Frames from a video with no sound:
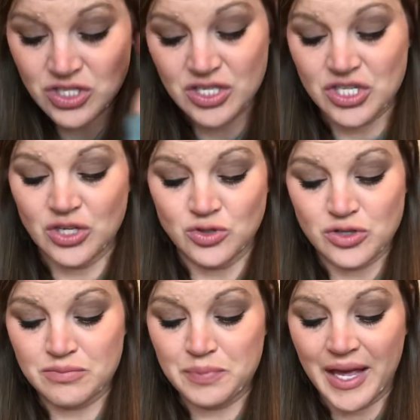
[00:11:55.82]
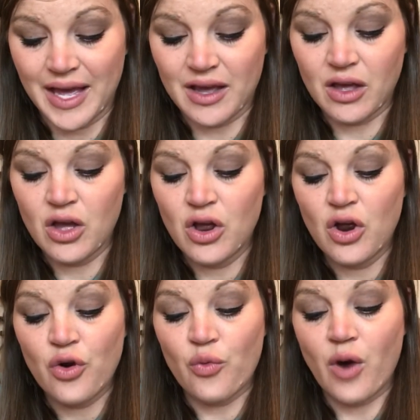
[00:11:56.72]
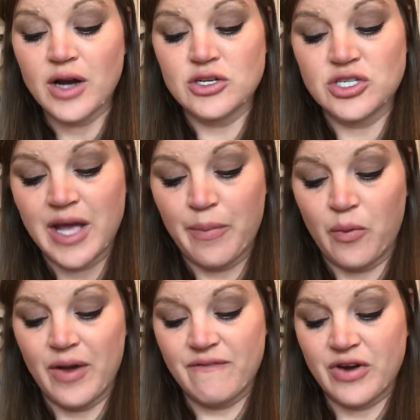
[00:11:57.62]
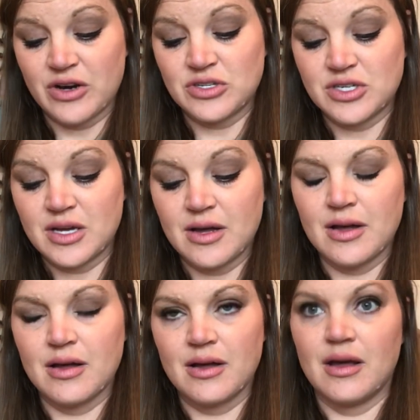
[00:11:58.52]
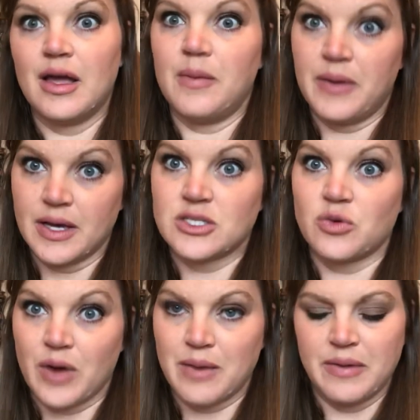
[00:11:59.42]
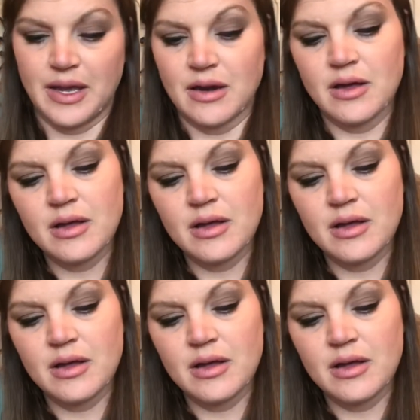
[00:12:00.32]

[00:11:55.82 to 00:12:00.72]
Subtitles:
the children pick. Roger's table went first. He picked a red bean.